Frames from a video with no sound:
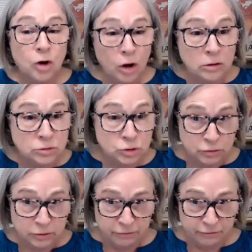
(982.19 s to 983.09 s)

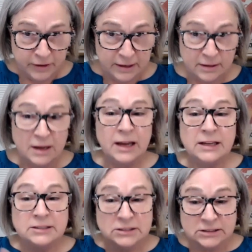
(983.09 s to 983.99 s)
Cultural fit.
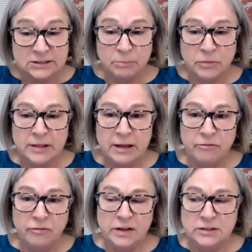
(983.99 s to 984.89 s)
Is this something that
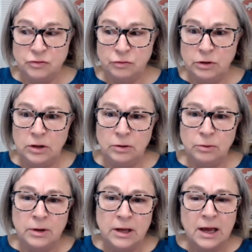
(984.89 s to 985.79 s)
fits for you?